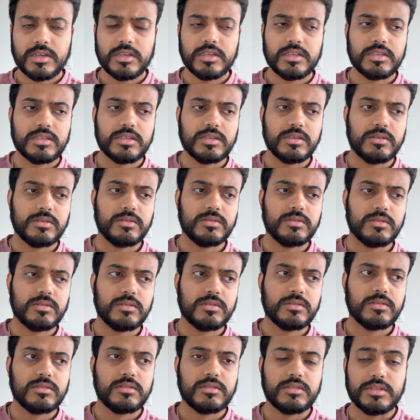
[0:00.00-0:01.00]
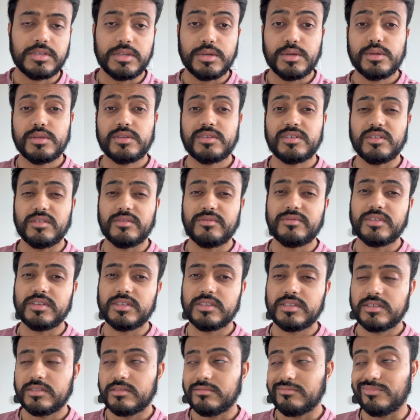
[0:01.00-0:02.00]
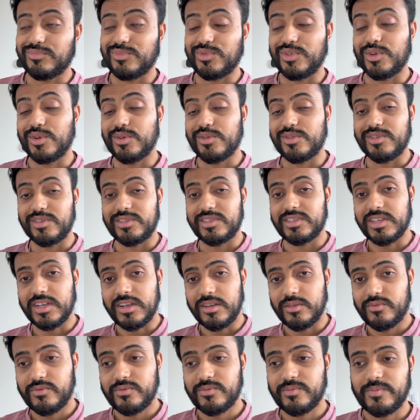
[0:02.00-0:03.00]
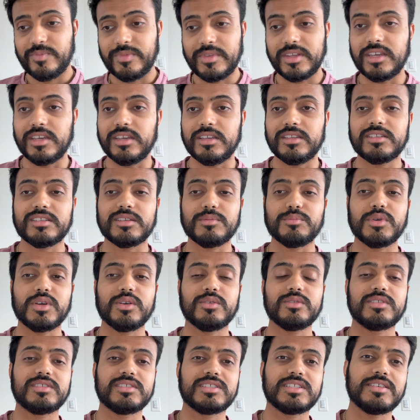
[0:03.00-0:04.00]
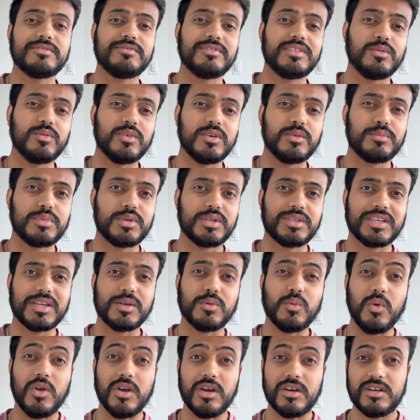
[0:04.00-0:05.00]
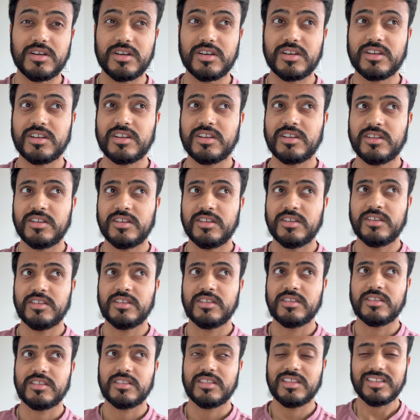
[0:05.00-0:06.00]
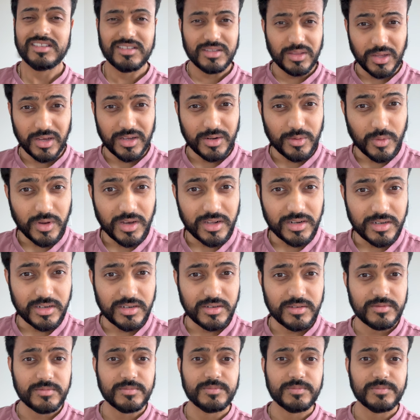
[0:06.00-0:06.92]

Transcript: So the Earth's surface, from the Earth itself, is about 71% water. That's a lot of water.